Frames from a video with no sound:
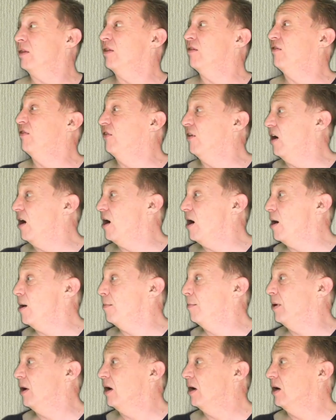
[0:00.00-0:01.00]
The
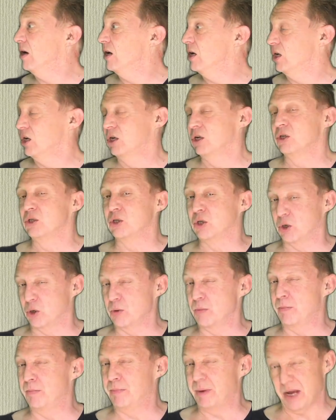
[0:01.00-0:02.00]
verb
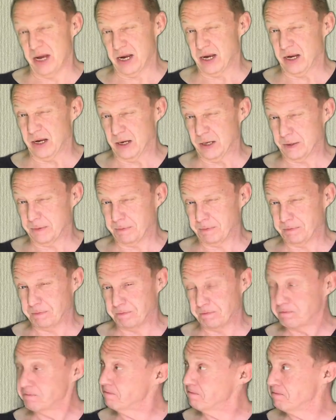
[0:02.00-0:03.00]
to be.
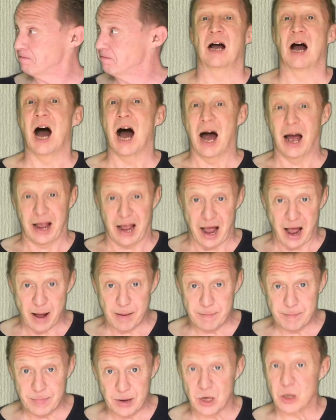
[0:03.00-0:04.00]
I
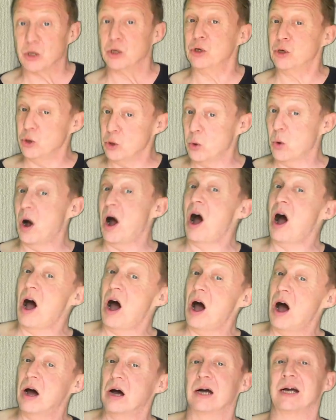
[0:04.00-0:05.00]
am, you
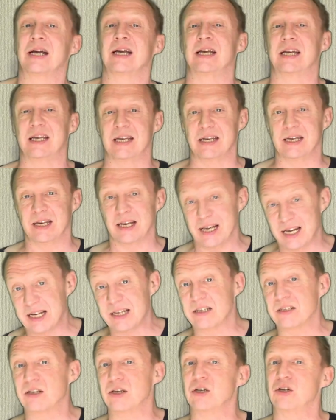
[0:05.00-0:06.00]
are, he
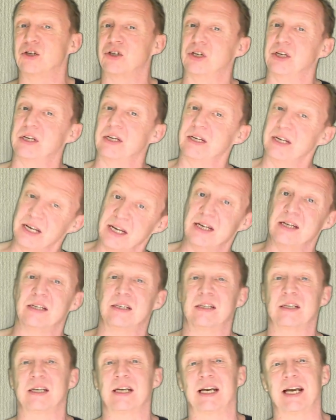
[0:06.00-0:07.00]
is, she
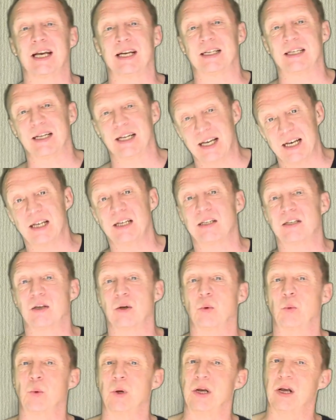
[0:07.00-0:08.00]
is, it is,
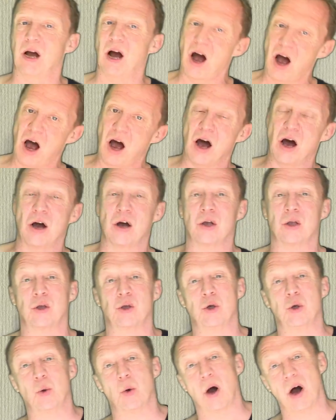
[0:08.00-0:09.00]
we are,
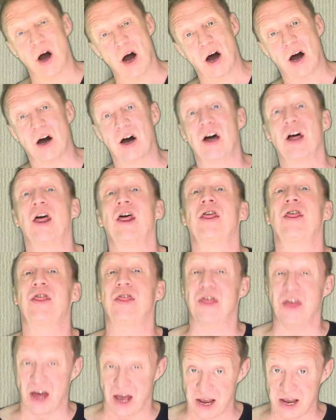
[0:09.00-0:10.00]
you are,
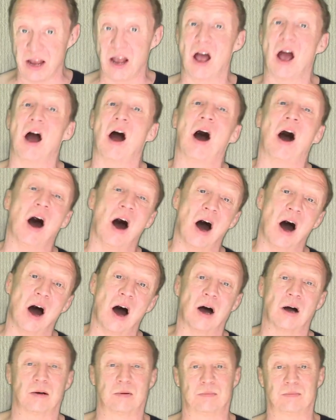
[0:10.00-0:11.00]
they
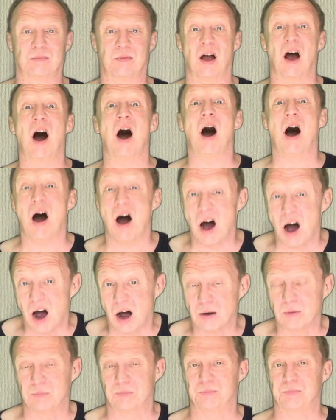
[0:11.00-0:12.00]
are. Are.